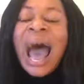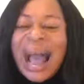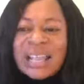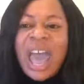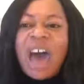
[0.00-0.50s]

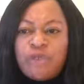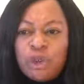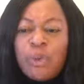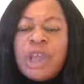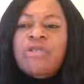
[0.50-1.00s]
And
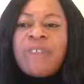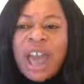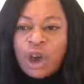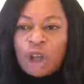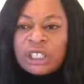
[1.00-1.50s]
heaven we
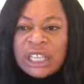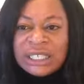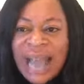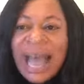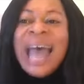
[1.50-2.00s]
record
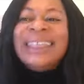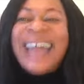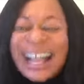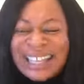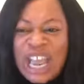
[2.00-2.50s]
it.
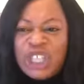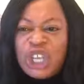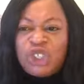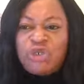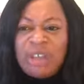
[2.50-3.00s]
That it
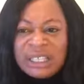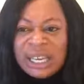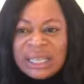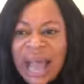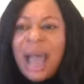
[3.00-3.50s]
is
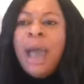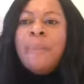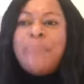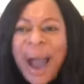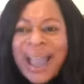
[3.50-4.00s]
written
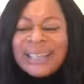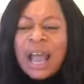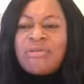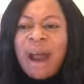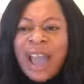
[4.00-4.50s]
by
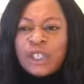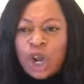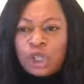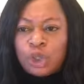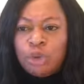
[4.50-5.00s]
the
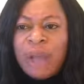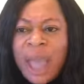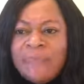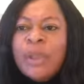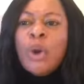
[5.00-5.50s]
righteous today.